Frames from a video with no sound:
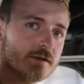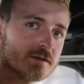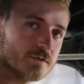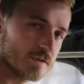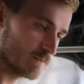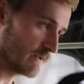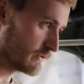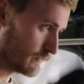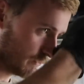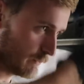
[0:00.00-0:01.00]
So I just made
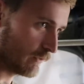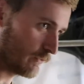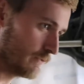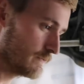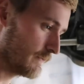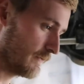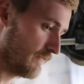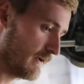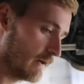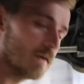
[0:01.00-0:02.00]
2 small grooves with a
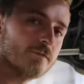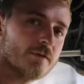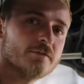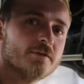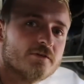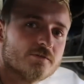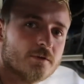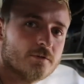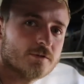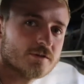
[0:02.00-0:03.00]
file, very
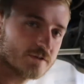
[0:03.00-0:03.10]
small ones,